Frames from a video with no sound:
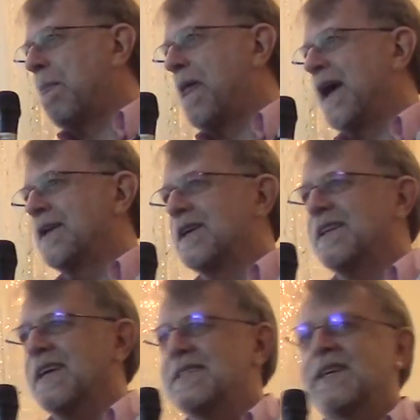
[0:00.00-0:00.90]
And,
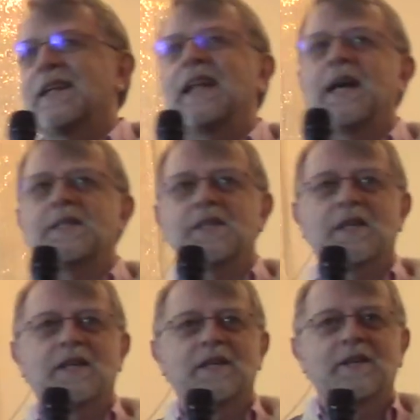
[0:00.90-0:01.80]
and that's a
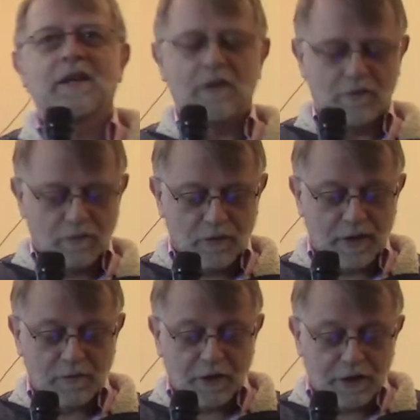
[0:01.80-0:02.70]
classic uh,
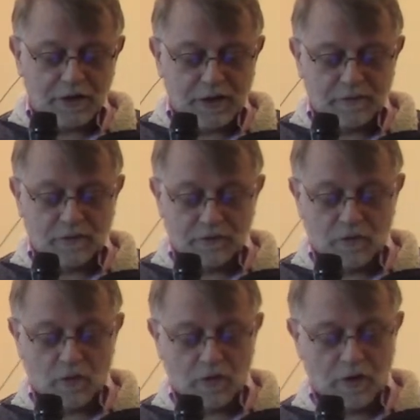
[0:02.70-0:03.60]
expression of a
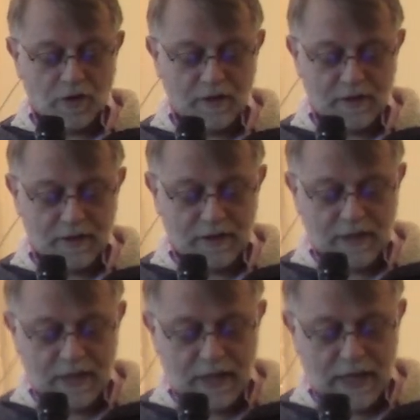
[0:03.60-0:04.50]
four.
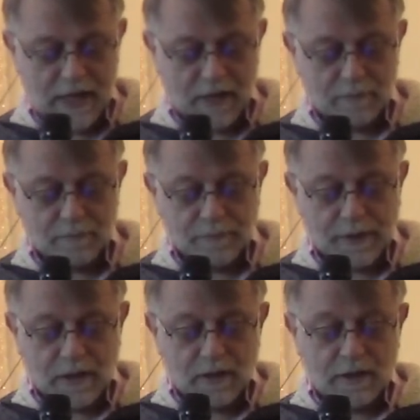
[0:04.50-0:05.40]
Um,
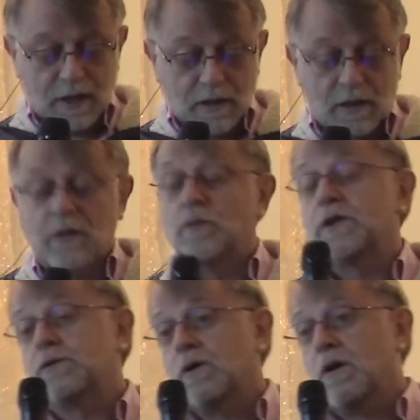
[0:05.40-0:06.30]
they can
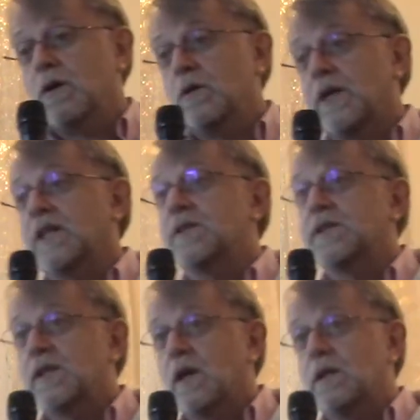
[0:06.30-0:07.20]
withdraw, they can
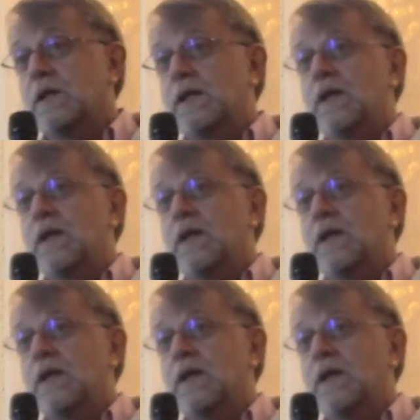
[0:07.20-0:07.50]
sulk,